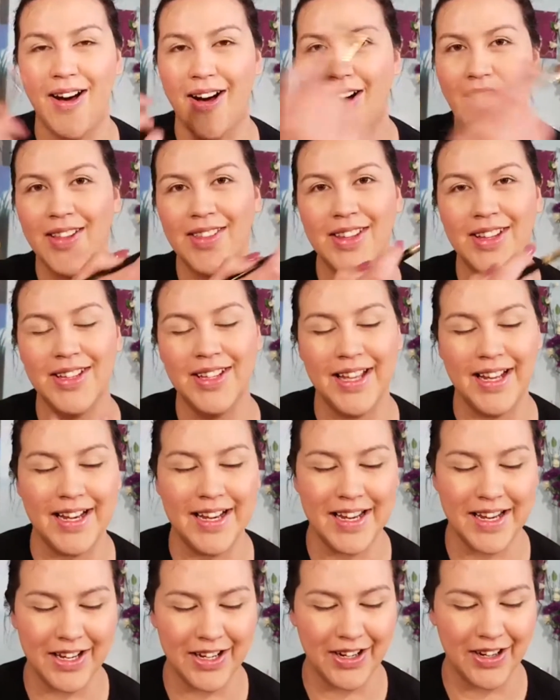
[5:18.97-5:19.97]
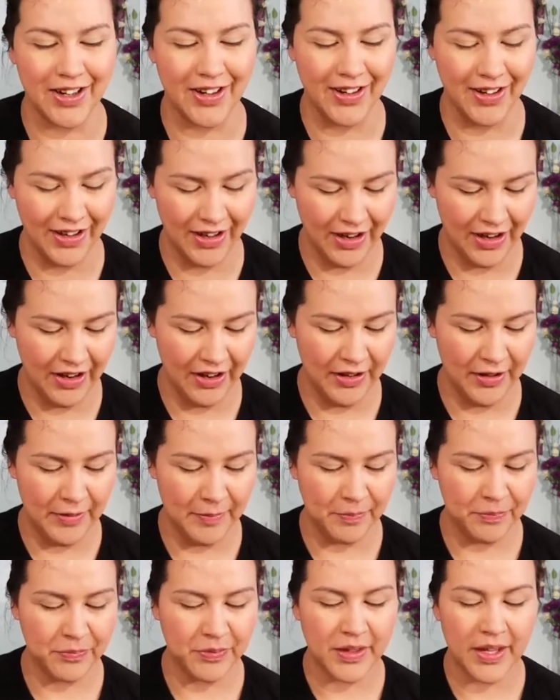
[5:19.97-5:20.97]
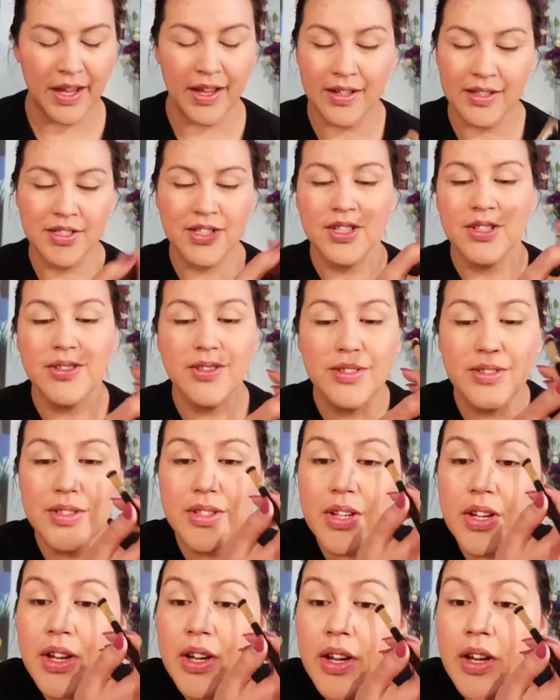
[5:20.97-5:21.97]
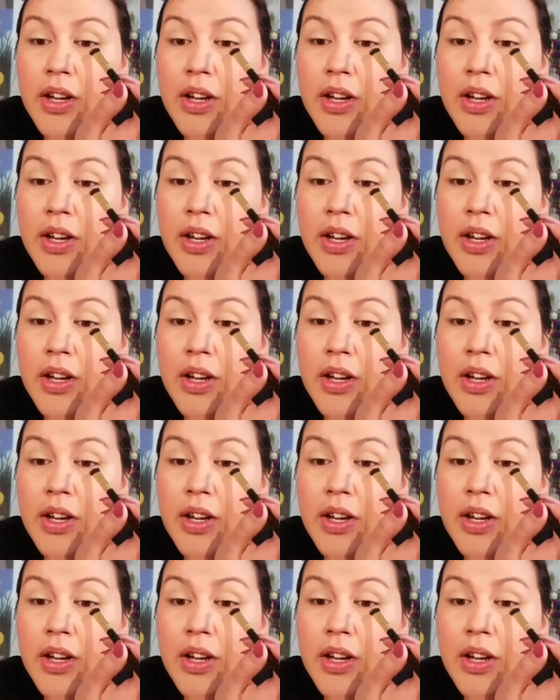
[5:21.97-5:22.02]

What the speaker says: on the lid here and just